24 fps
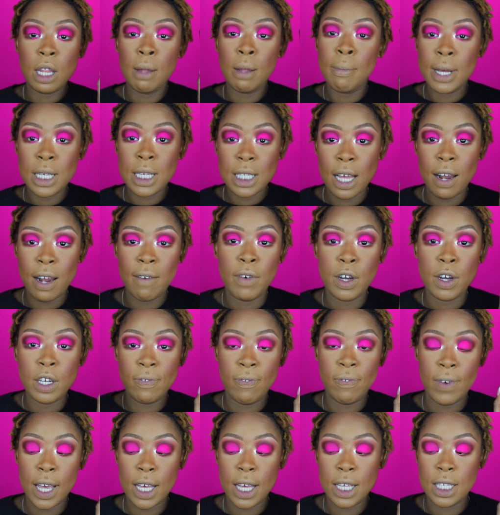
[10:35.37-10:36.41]
the mess out of our
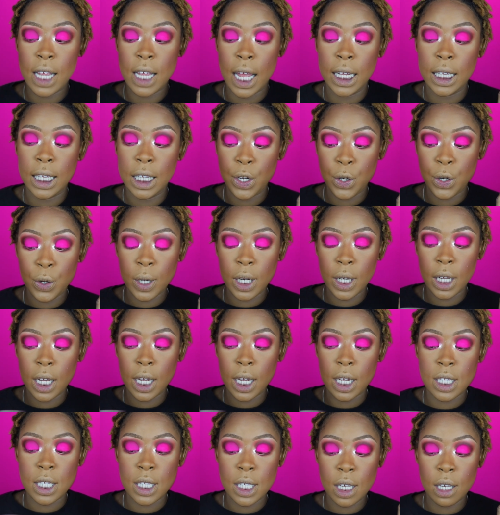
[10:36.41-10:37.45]
face, like literally
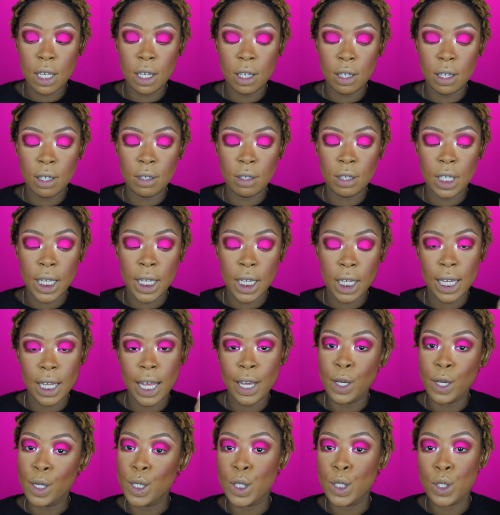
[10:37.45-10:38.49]
until it looks
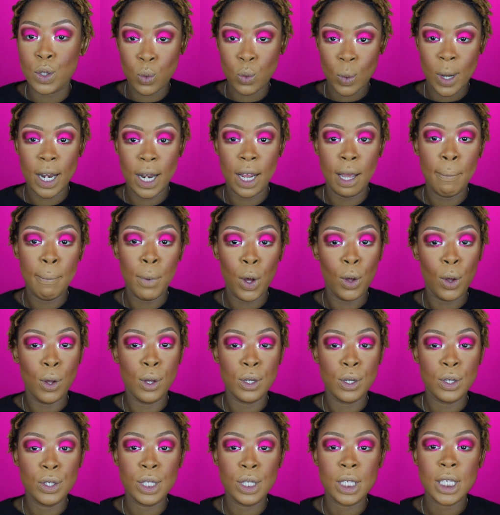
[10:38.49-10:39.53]
like you're sweating
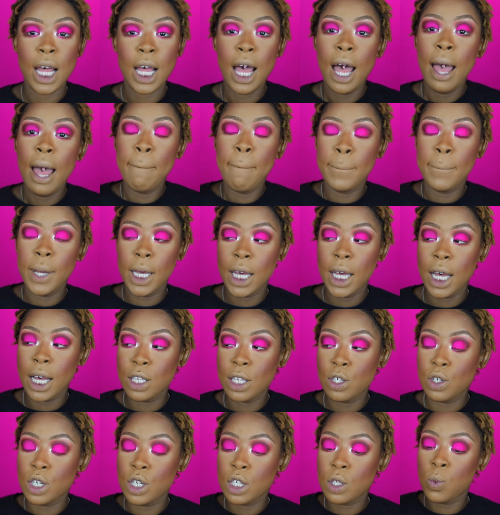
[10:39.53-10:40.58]
balls,
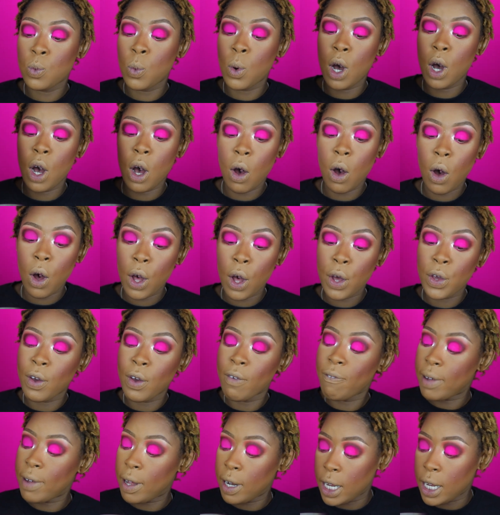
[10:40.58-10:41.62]
because you just want all your
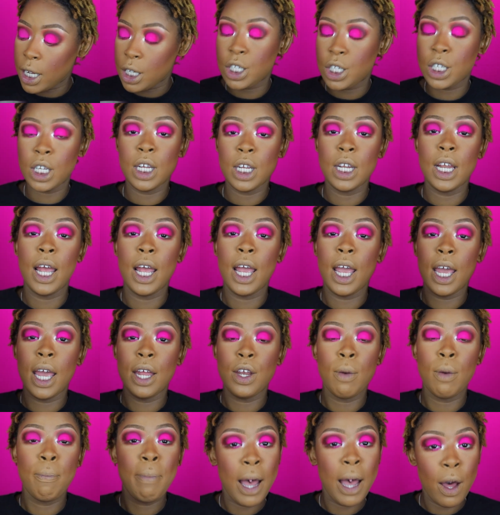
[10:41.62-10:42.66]
foundation and
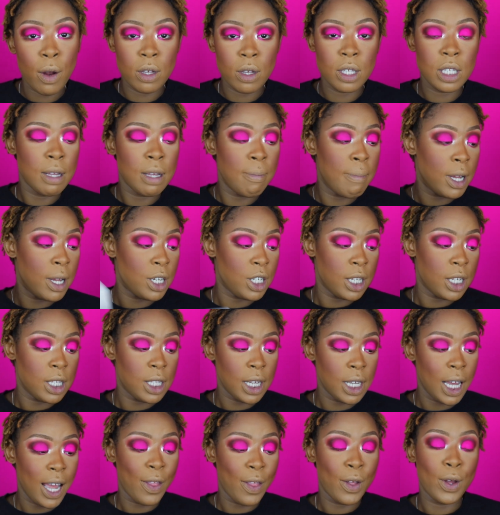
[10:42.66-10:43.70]
your powders to mesh in
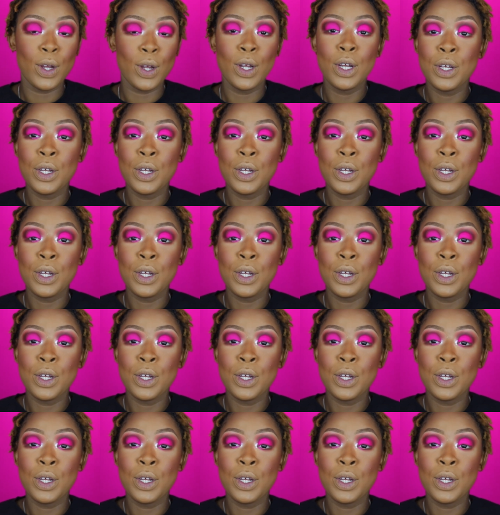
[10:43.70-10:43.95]
together.